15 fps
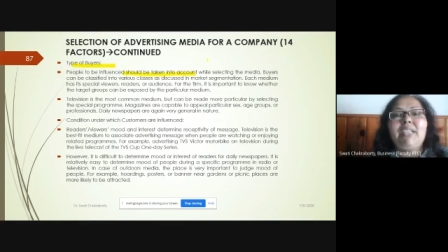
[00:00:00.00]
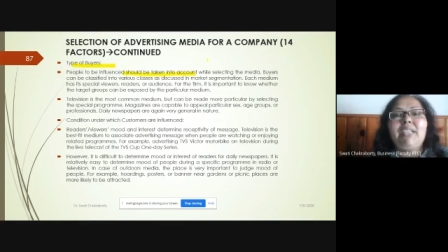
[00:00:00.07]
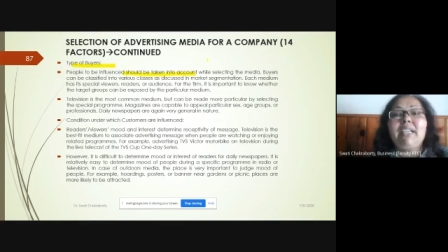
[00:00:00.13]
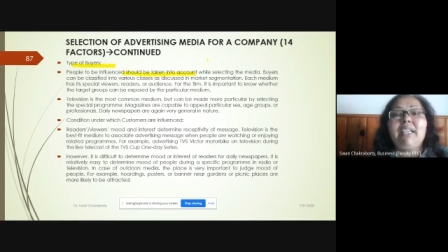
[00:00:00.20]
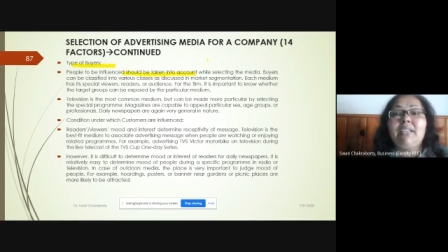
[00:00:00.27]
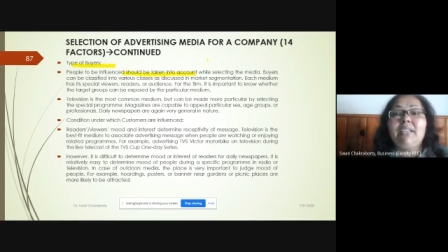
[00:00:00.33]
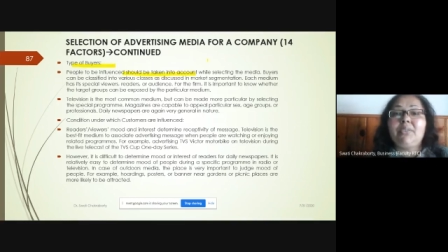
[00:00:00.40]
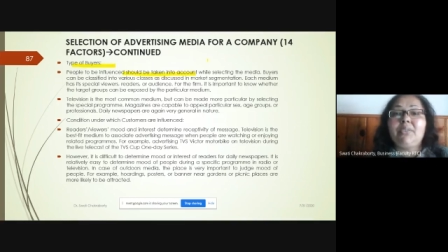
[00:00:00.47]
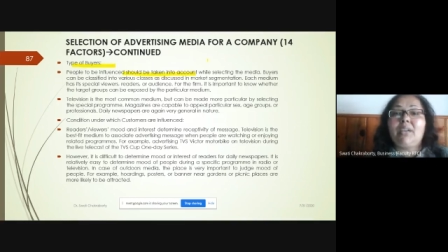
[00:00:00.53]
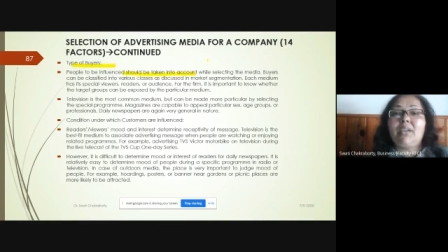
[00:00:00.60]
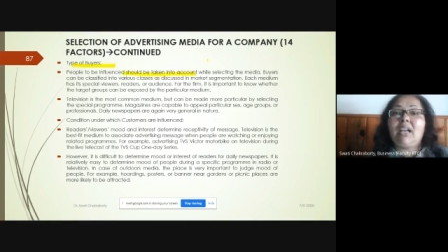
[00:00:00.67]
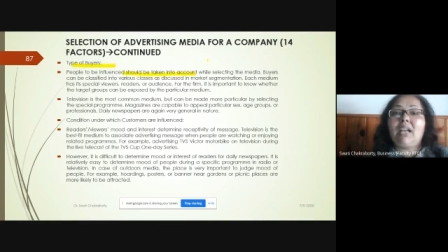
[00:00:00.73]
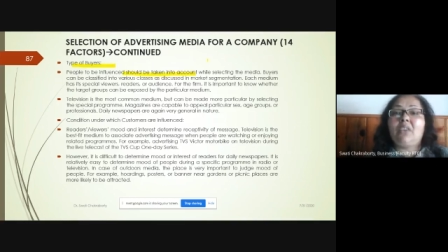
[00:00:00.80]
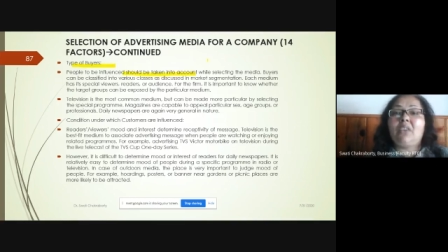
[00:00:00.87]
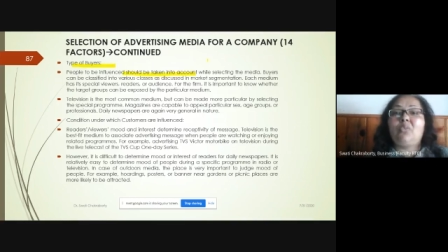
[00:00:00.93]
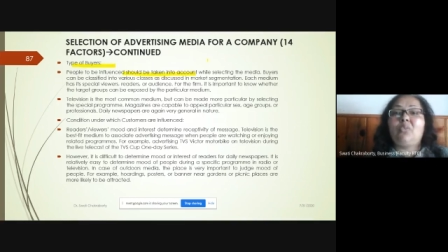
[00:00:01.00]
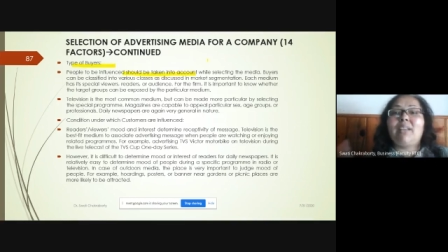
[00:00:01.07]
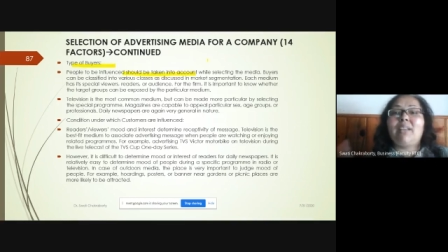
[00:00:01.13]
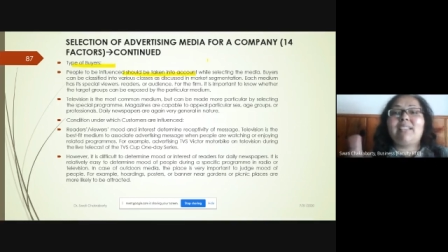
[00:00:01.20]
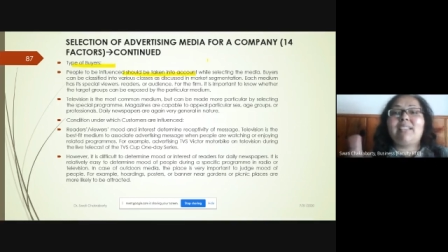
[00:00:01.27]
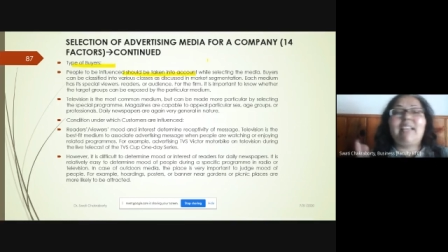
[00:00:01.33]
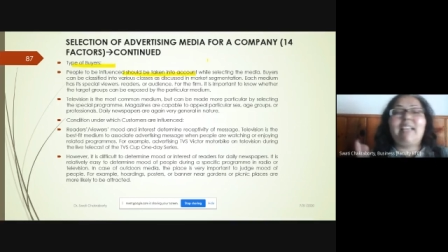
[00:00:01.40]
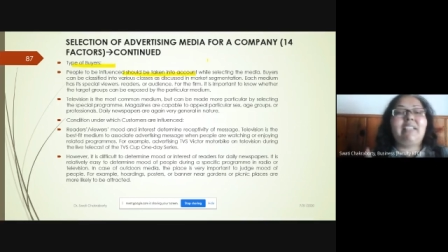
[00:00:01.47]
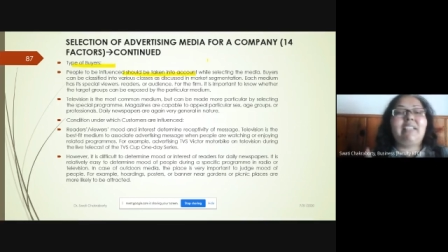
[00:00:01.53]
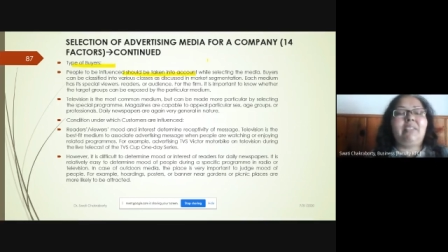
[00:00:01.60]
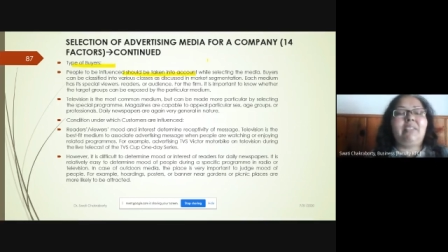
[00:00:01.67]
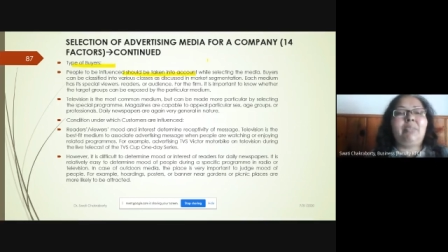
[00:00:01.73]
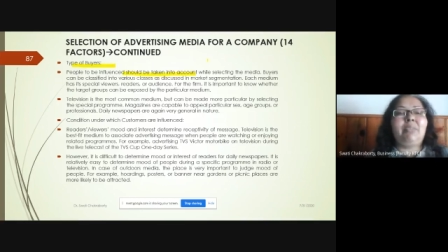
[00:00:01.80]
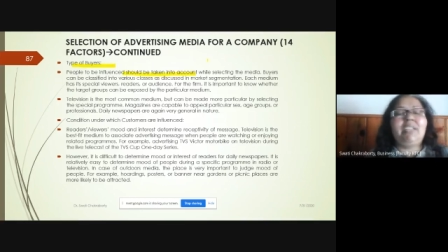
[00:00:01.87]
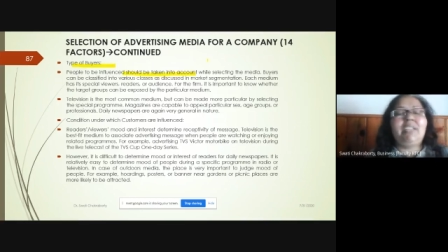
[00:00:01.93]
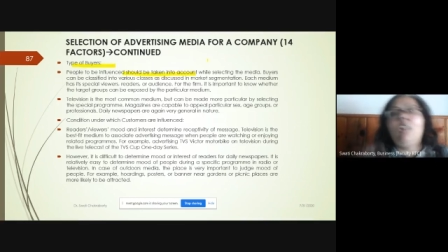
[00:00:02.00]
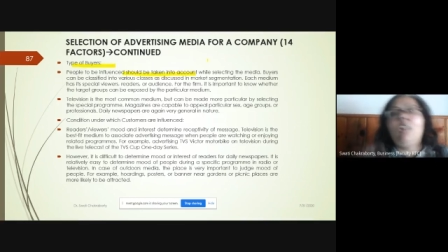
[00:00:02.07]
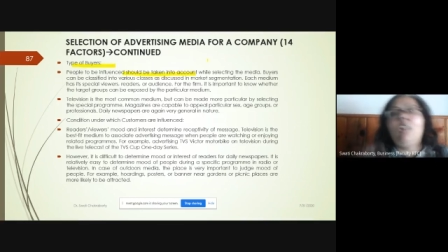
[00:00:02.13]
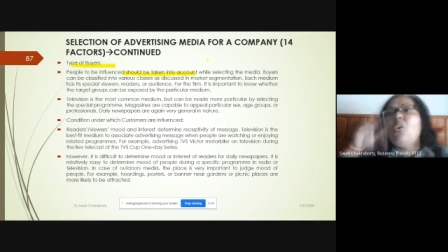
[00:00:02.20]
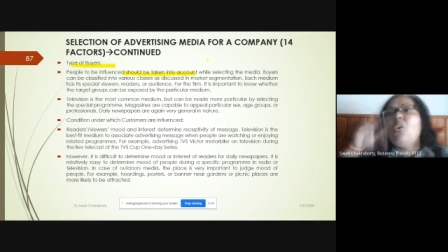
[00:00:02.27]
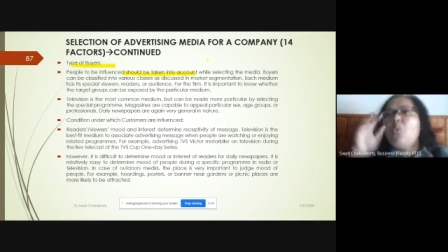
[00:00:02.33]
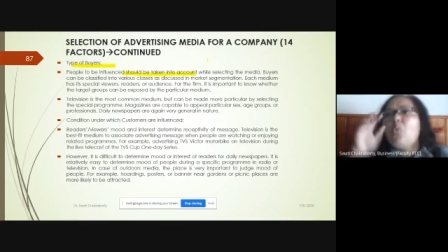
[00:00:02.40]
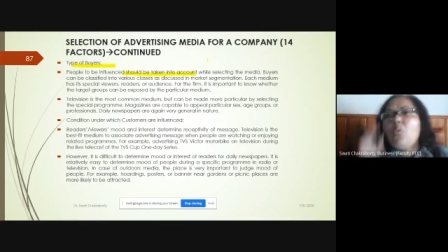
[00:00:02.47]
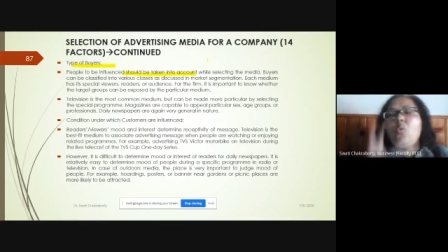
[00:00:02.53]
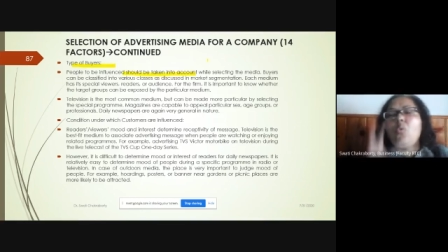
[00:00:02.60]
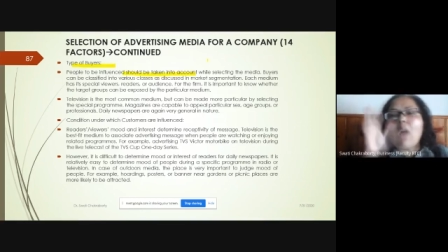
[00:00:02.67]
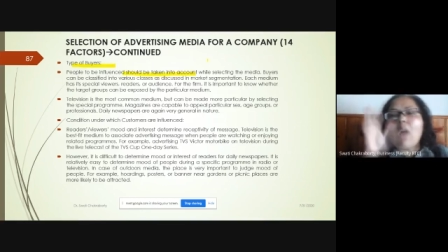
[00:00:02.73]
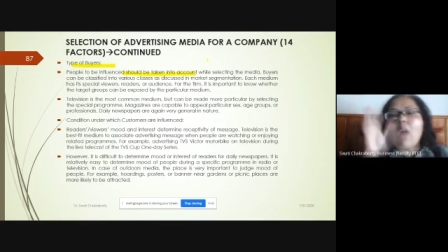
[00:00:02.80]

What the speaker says: into account while selecting the media. Who are